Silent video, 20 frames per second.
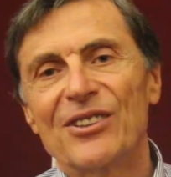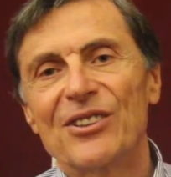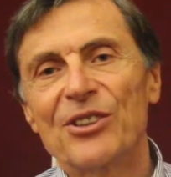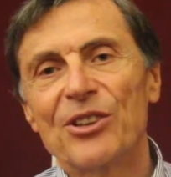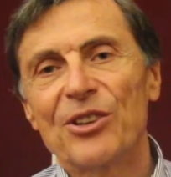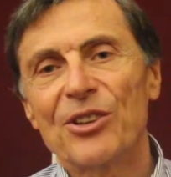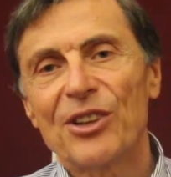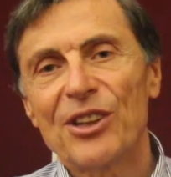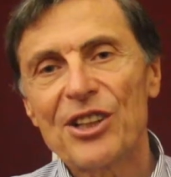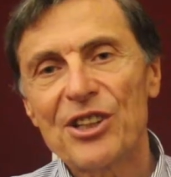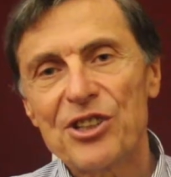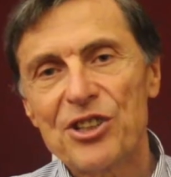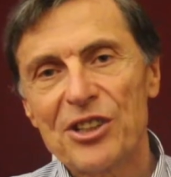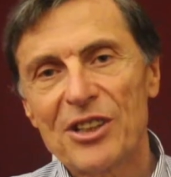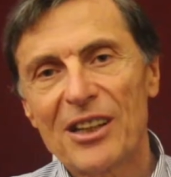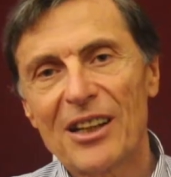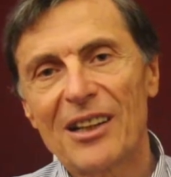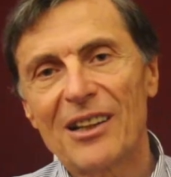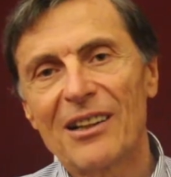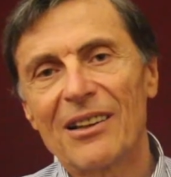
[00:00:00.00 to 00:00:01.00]
the
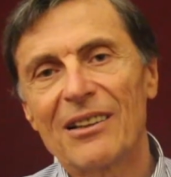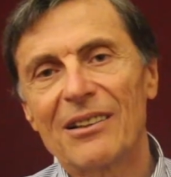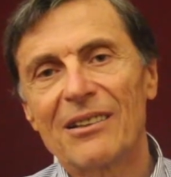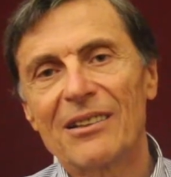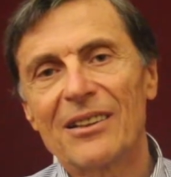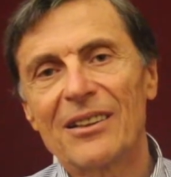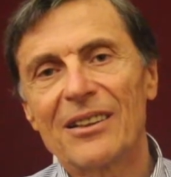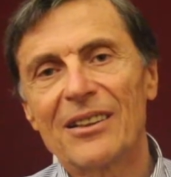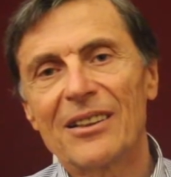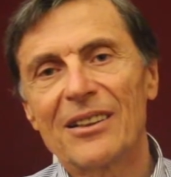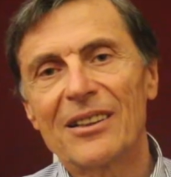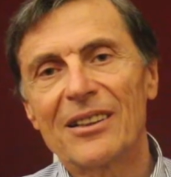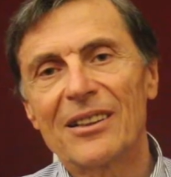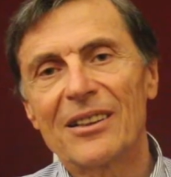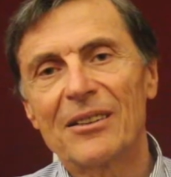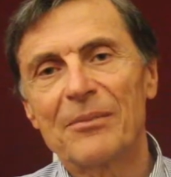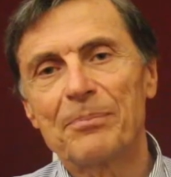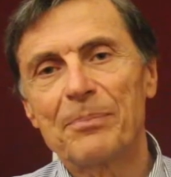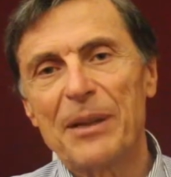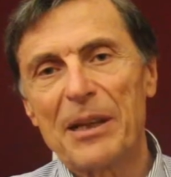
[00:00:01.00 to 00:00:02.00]
original
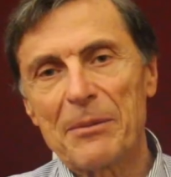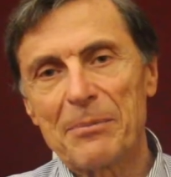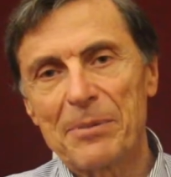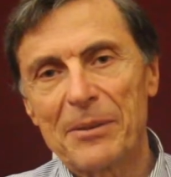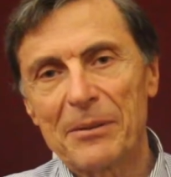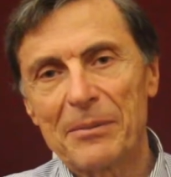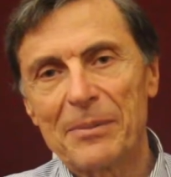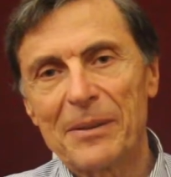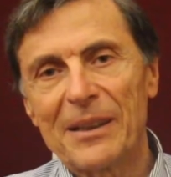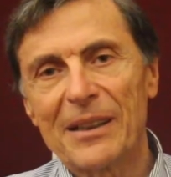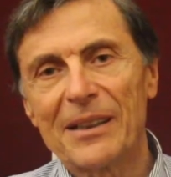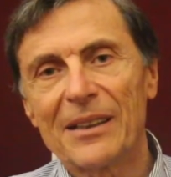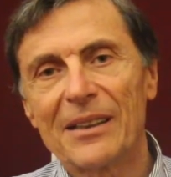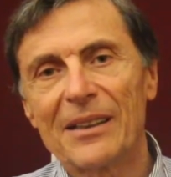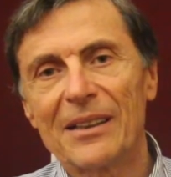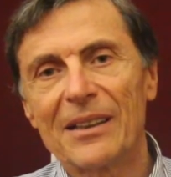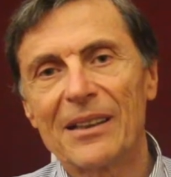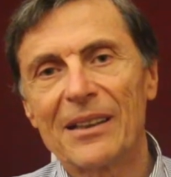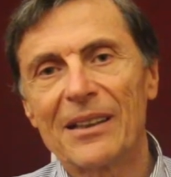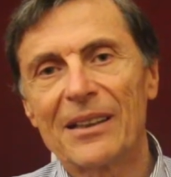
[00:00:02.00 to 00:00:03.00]
paper
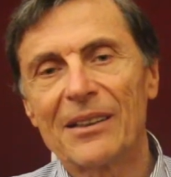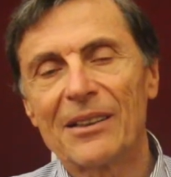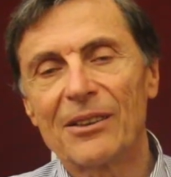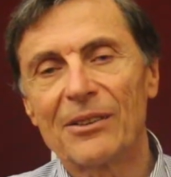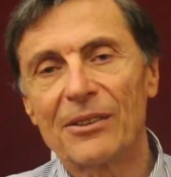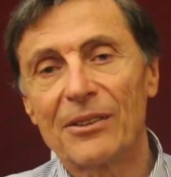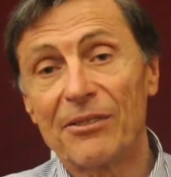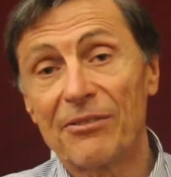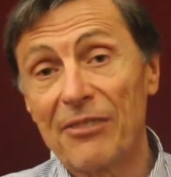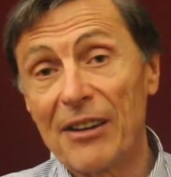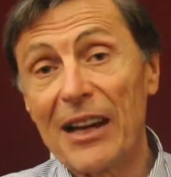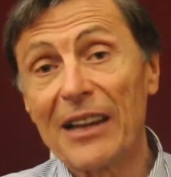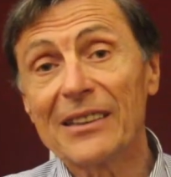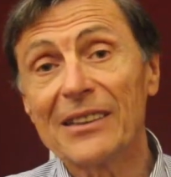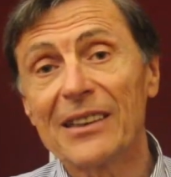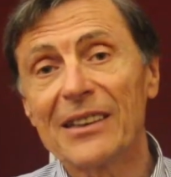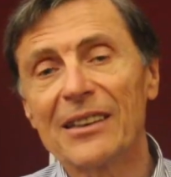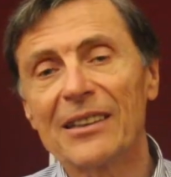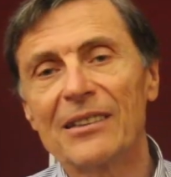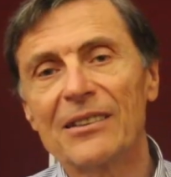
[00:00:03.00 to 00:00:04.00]
by the
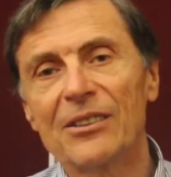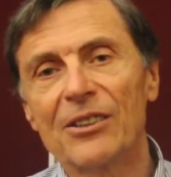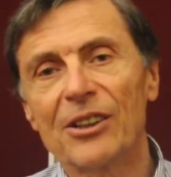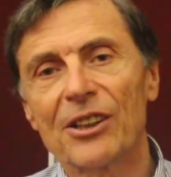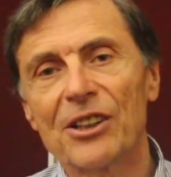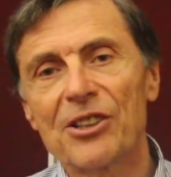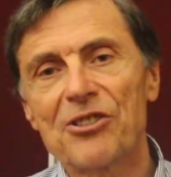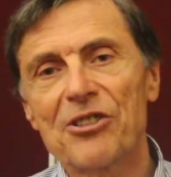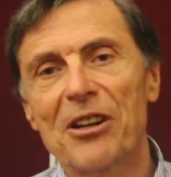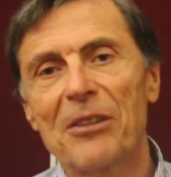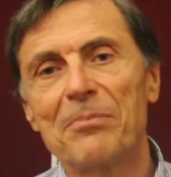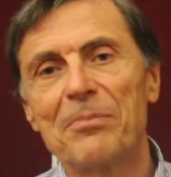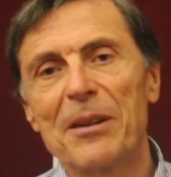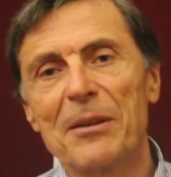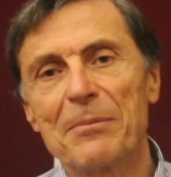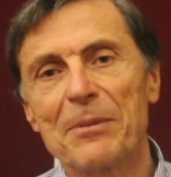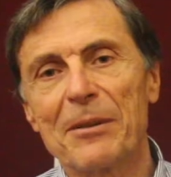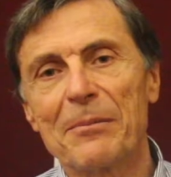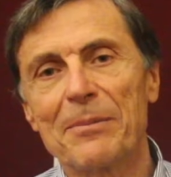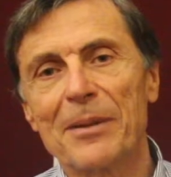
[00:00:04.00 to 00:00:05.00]
finding in the original
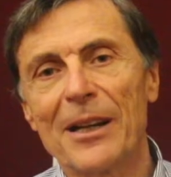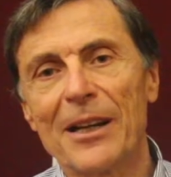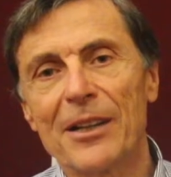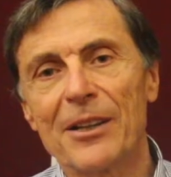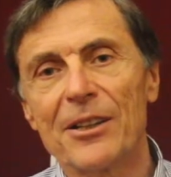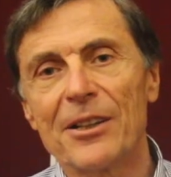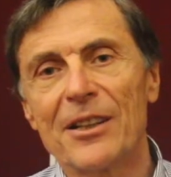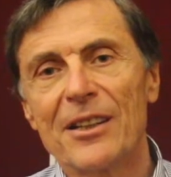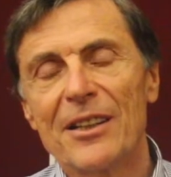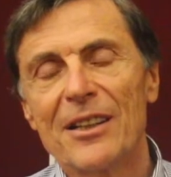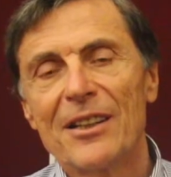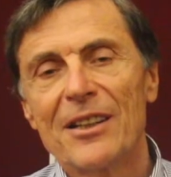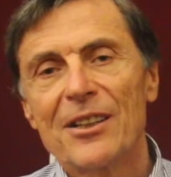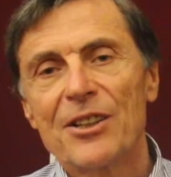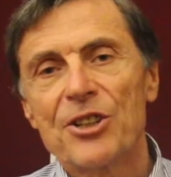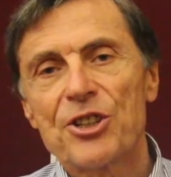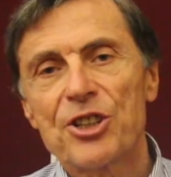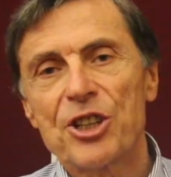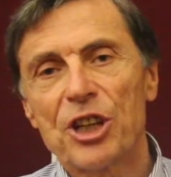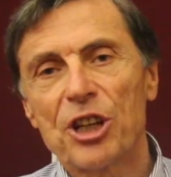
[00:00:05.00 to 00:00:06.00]
paper by
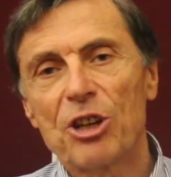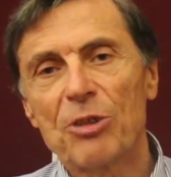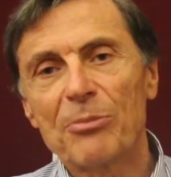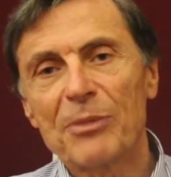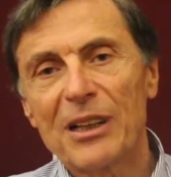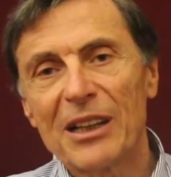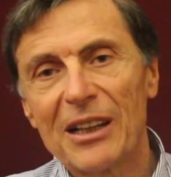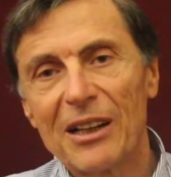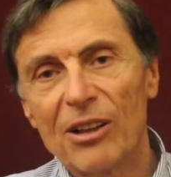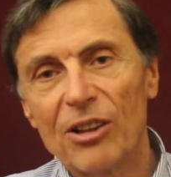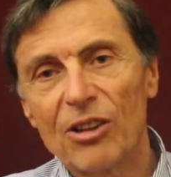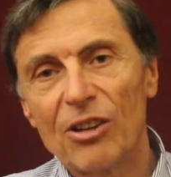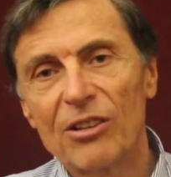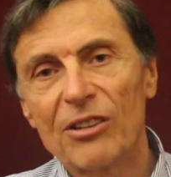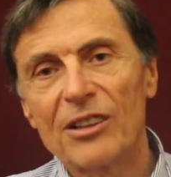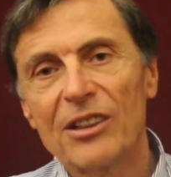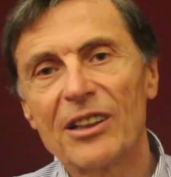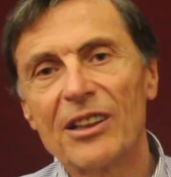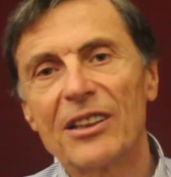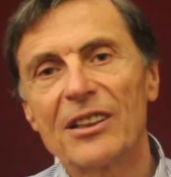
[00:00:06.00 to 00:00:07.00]
Jerome
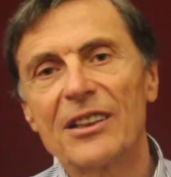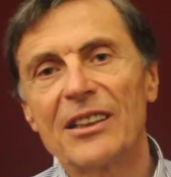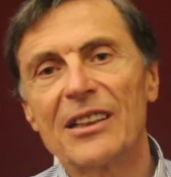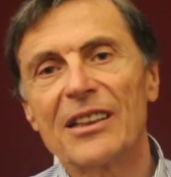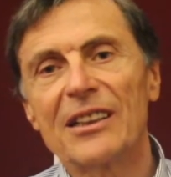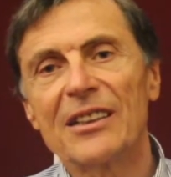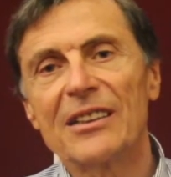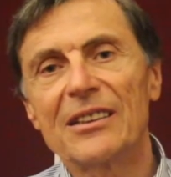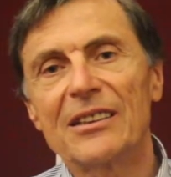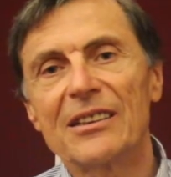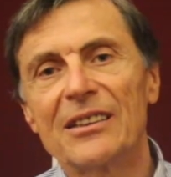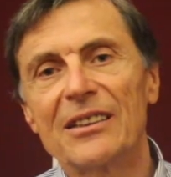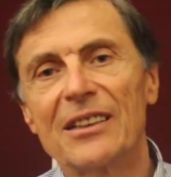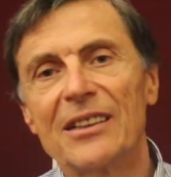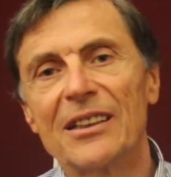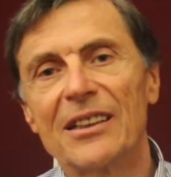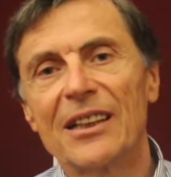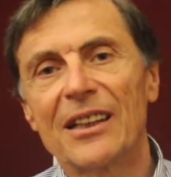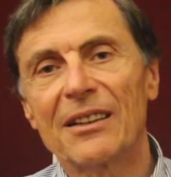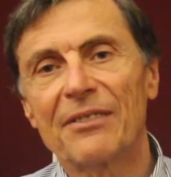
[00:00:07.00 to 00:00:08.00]
Gallon and
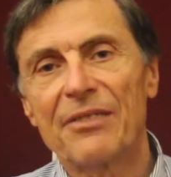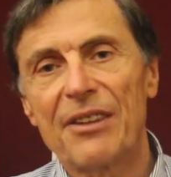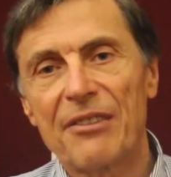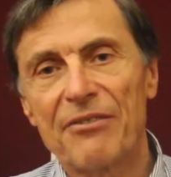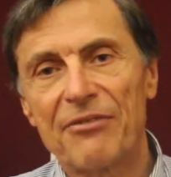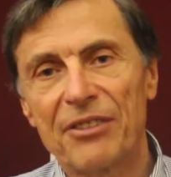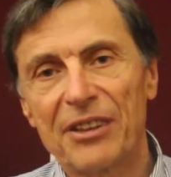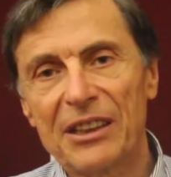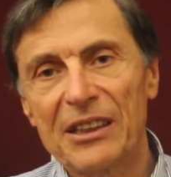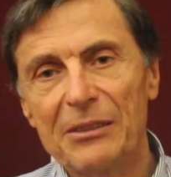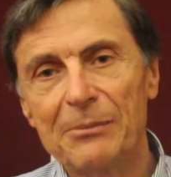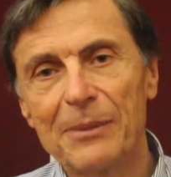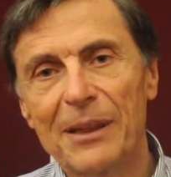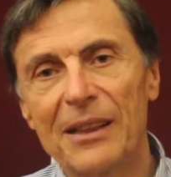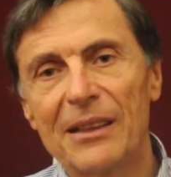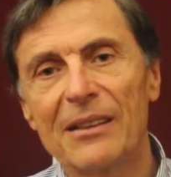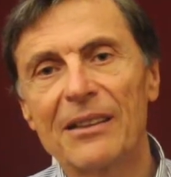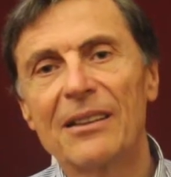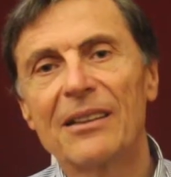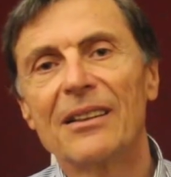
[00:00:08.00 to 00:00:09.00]
Hervé
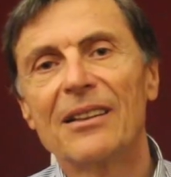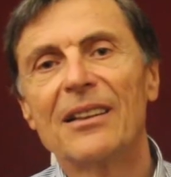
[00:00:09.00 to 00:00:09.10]
Friedman,